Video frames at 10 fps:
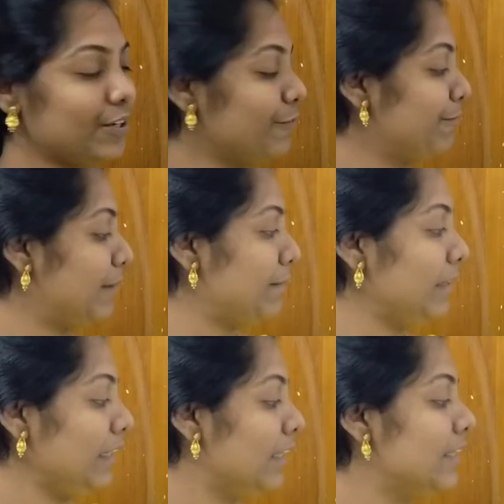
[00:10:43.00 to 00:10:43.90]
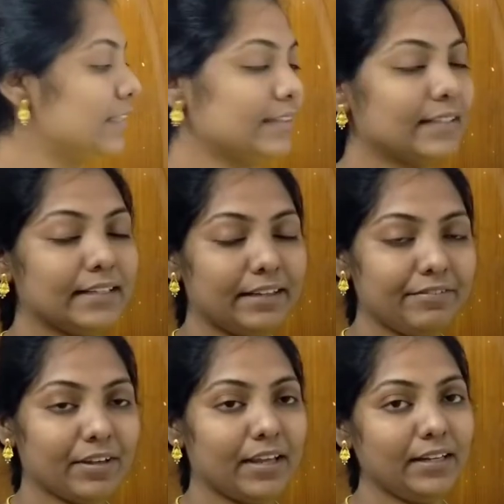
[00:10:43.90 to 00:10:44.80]
of people. They live
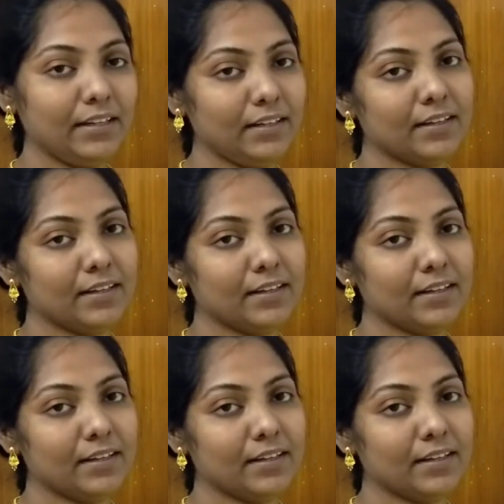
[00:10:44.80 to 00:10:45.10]
in